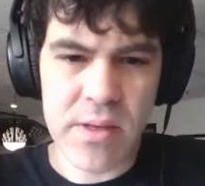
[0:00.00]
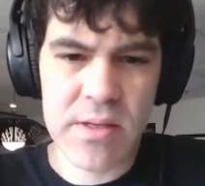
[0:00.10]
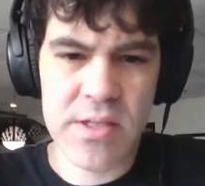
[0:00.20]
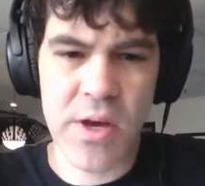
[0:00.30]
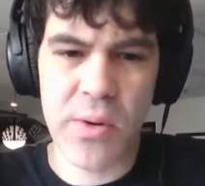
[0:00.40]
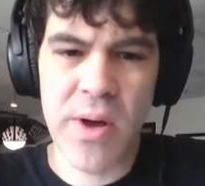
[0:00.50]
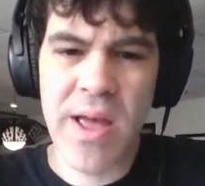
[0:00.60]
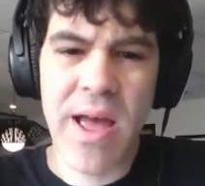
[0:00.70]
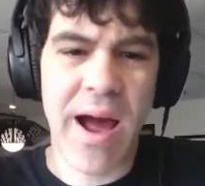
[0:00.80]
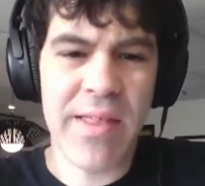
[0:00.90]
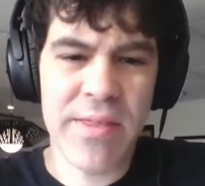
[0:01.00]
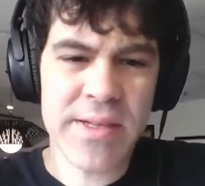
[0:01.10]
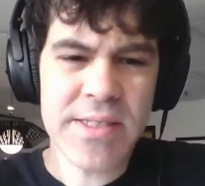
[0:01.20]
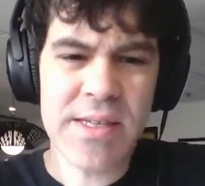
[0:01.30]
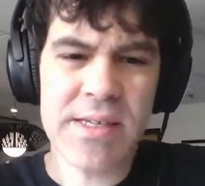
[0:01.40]
So
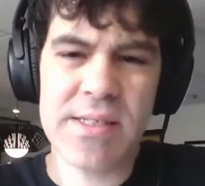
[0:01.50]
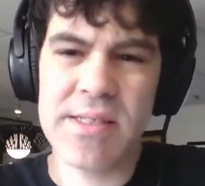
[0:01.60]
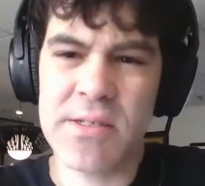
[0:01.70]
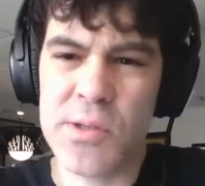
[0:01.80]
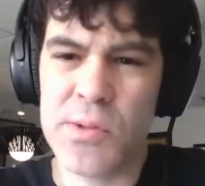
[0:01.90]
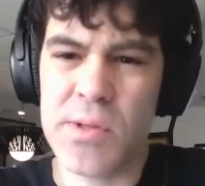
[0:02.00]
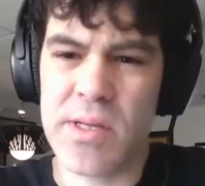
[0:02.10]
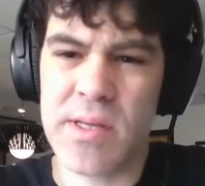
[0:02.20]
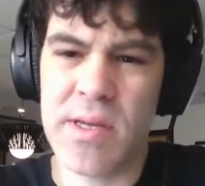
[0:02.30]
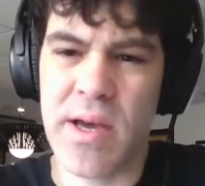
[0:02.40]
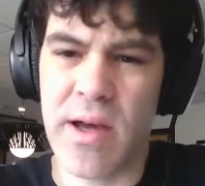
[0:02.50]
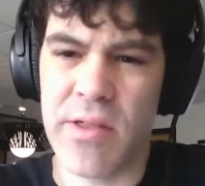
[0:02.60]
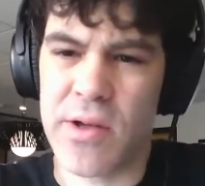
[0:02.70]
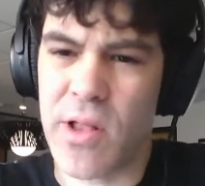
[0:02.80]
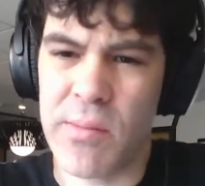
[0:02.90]
this says too that
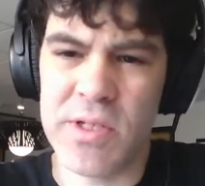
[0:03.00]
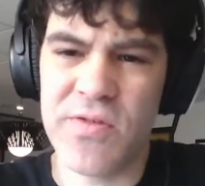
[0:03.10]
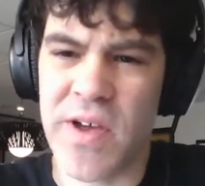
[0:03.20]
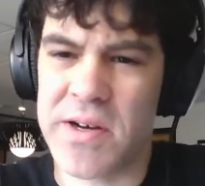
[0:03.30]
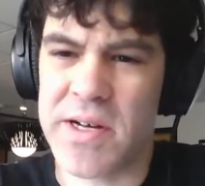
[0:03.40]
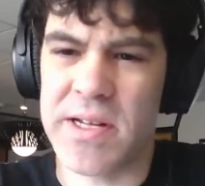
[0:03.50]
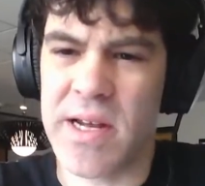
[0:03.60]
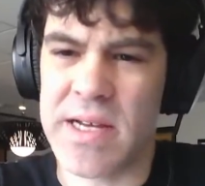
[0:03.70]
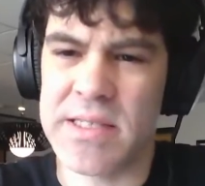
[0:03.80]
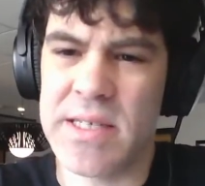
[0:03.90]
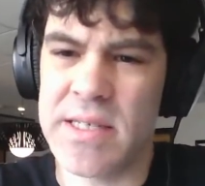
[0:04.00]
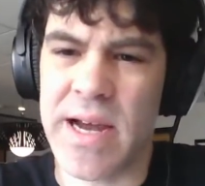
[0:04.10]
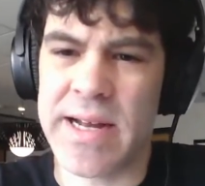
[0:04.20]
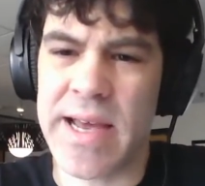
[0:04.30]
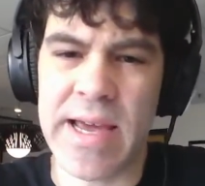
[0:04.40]
the club was founded in
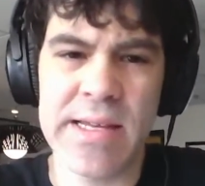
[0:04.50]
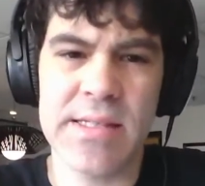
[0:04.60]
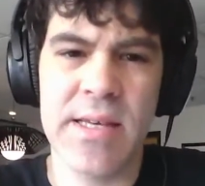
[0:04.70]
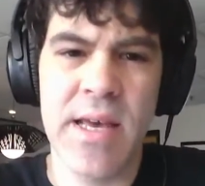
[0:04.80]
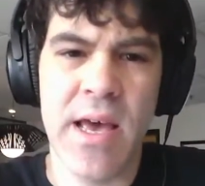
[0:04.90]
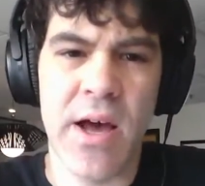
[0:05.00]
1998.